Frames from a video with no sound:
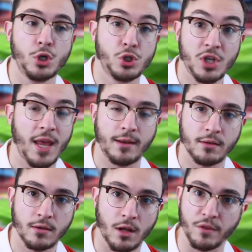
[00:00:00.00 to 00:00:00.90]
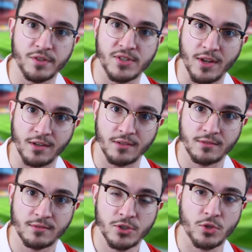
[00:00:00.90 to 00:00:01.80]
shit all of a sudden.
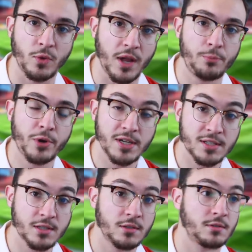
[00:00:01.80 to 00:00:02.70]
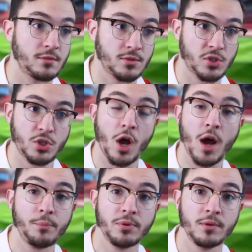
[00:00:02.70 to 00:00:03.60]
So when I pressed
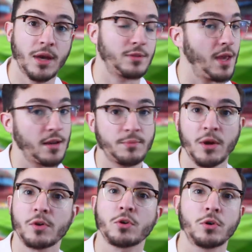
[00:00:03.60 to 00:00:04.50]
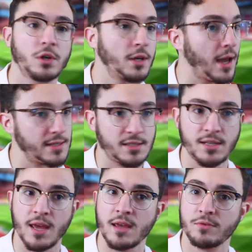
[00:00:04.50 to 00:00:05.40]
stop at the end of my recording, I
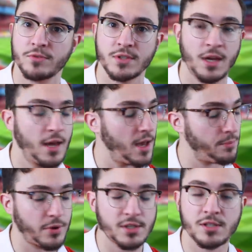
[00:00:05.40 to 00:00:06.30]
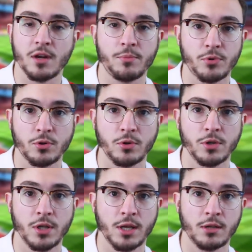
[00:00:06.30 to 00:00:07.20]
saved, I pressed stop
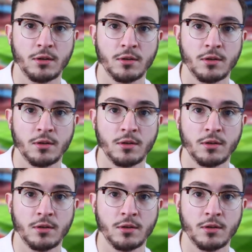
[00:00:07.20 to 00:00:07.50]
recording,